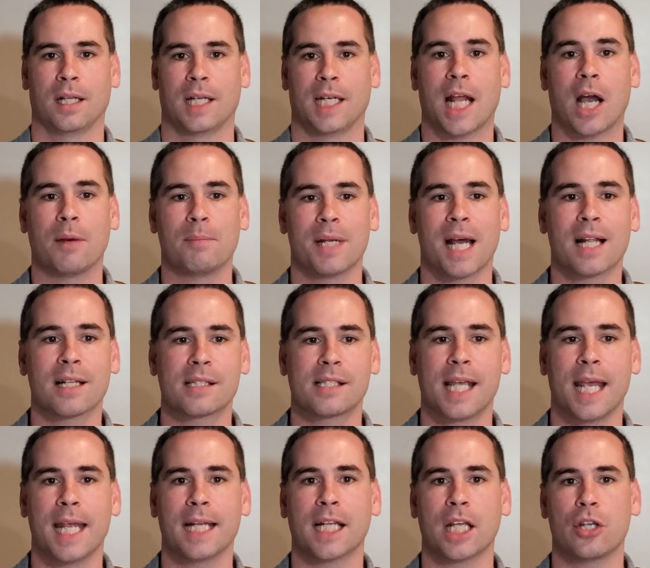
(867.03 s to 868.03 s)
Now, I'm not
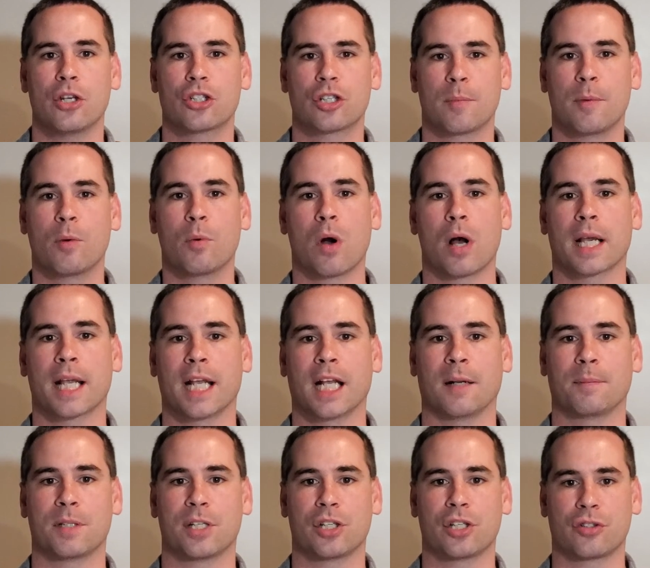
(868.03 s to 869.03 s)
saying that you should be walking
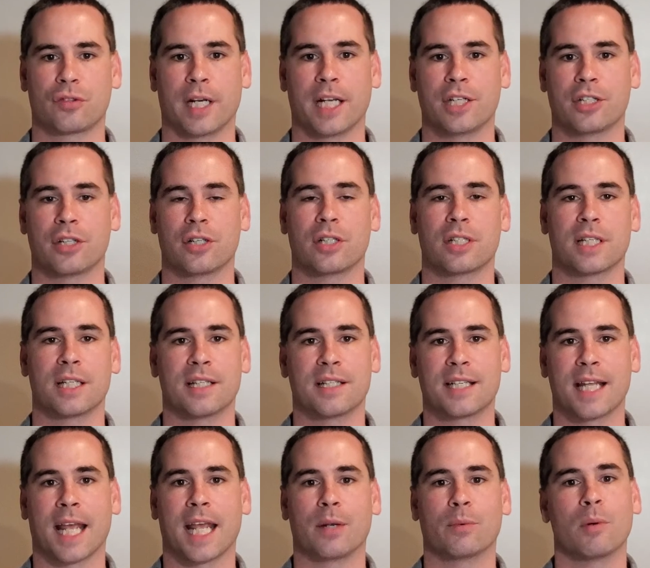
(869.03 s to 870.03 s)
up to strangers and
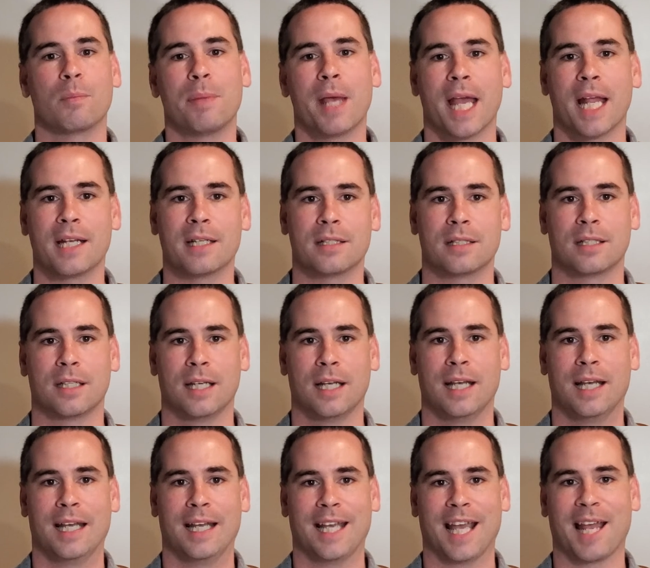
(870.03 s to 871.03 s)
saying, repent
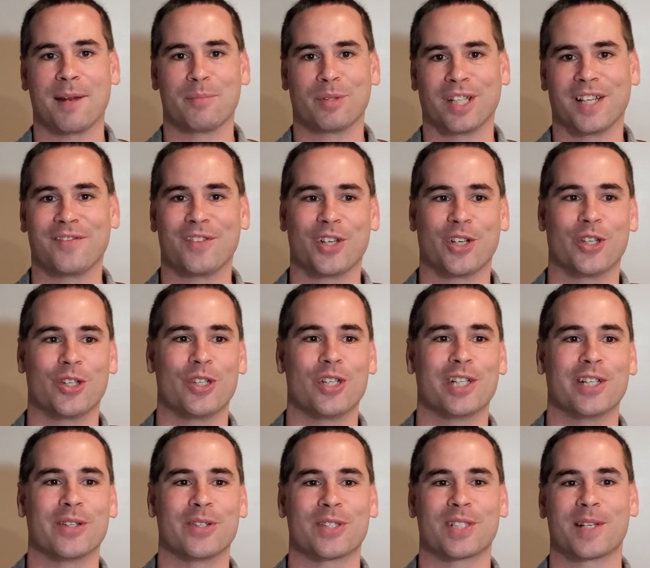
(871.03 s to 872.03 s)
and believe the good
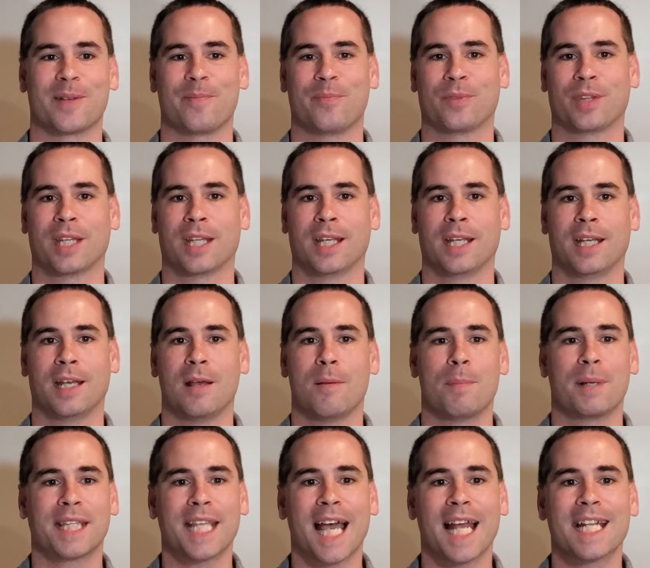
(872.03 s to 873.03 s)
news.
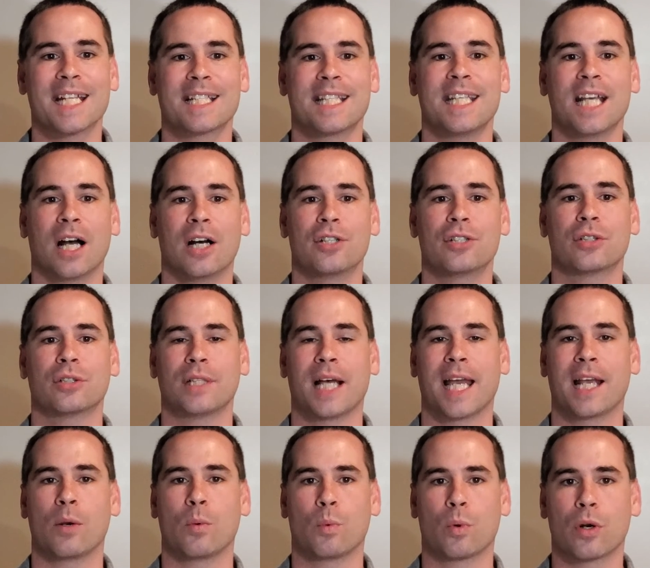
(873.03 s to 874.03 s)
But that is the
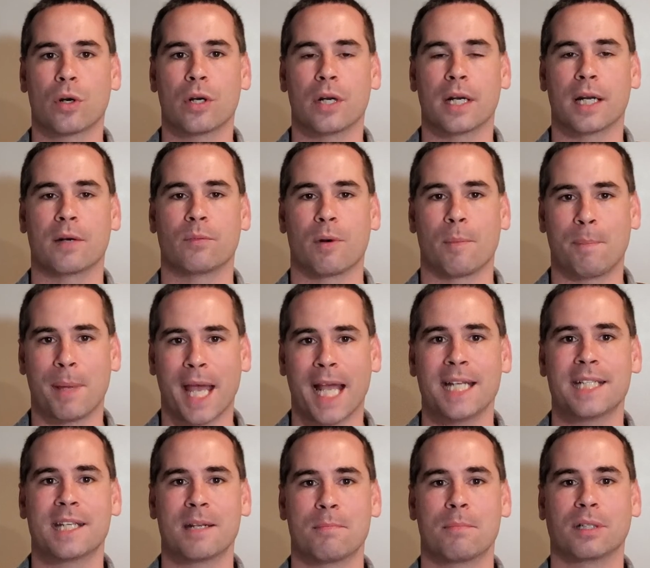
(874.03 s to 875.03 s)
underlying word
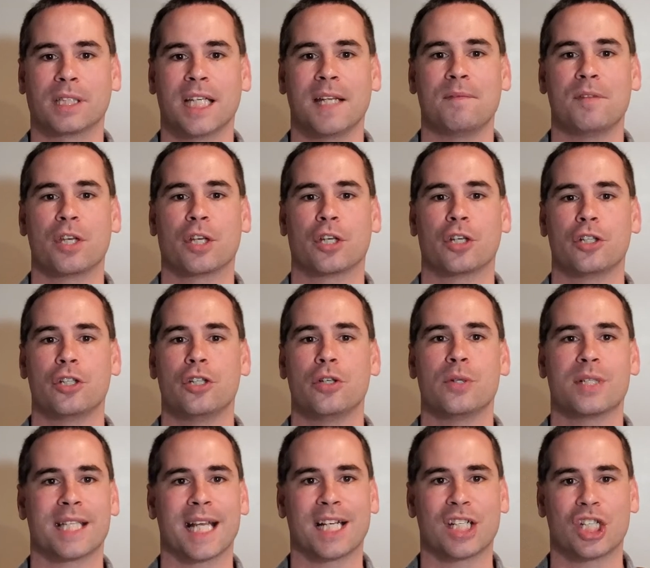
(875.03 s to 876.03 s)
repent and believe the good
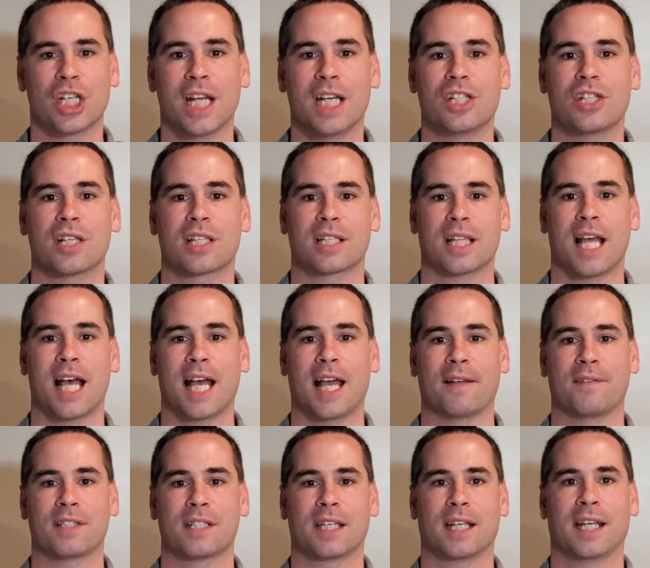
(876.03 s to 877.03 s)
news that changes
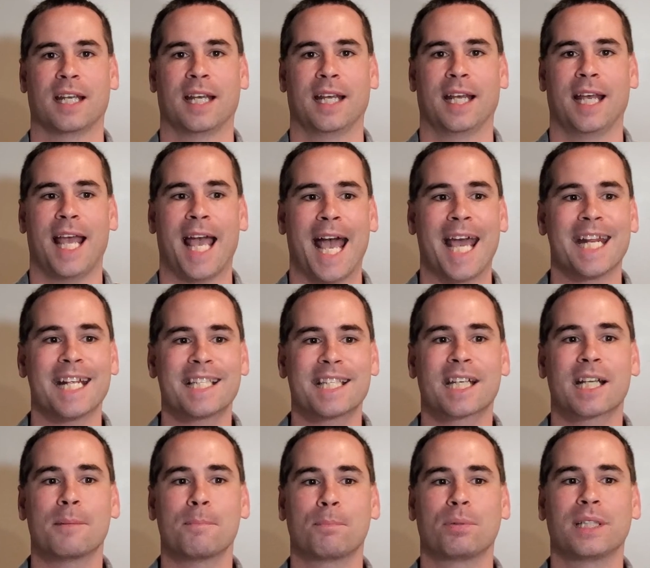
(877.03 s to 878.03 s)
lives. And it's a
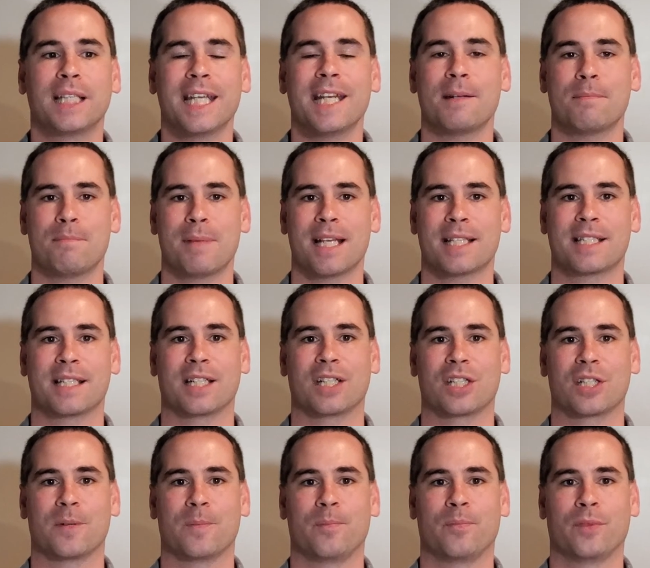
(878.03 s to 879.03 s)
complete
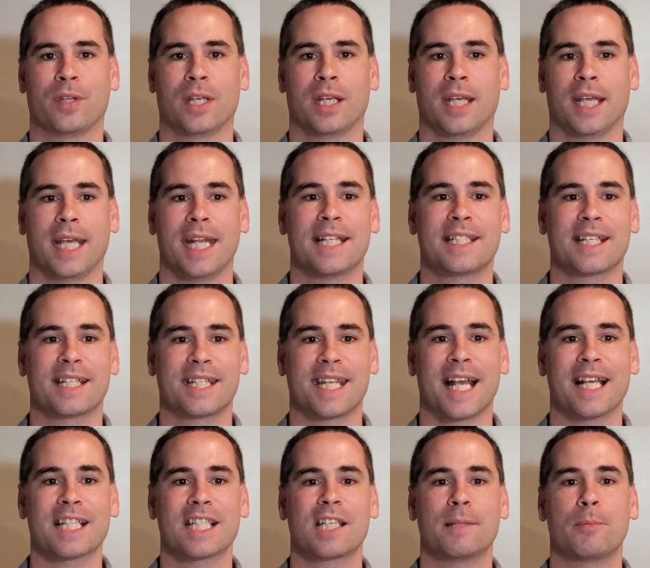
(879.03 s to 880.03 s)
message. It is a
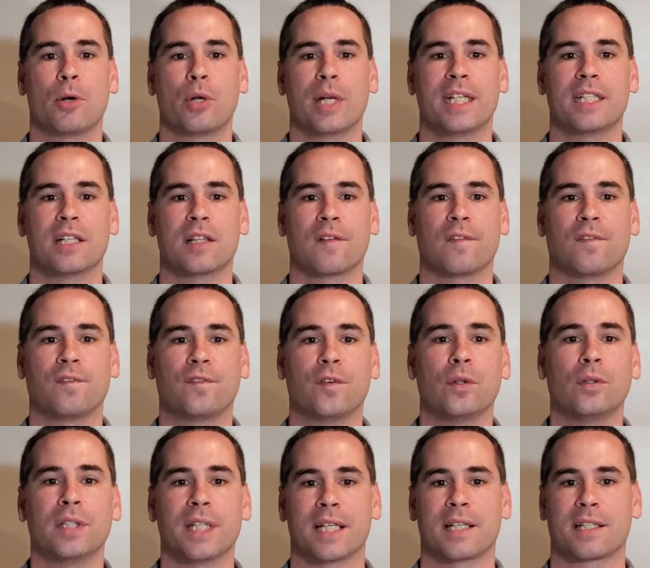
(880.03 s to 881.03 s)
testimony to the
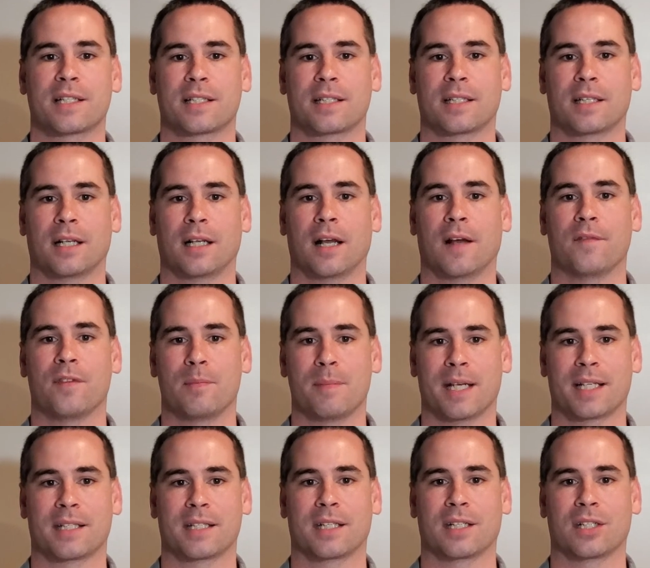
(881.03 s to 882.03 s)
fullness of the
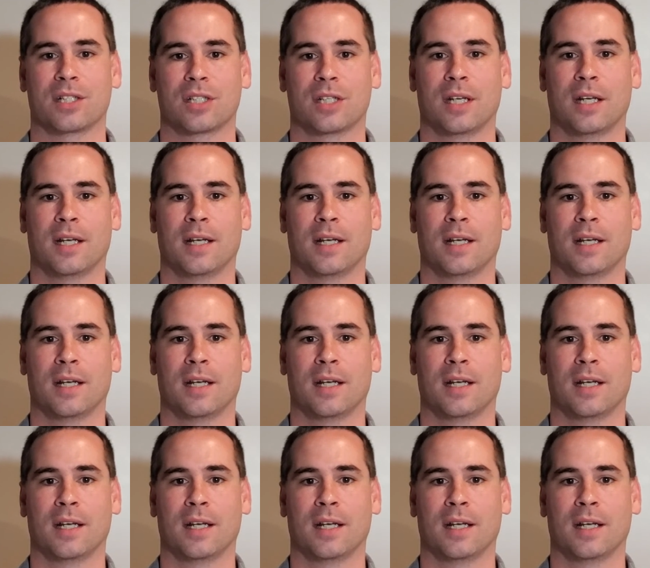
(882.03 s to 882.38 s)
message.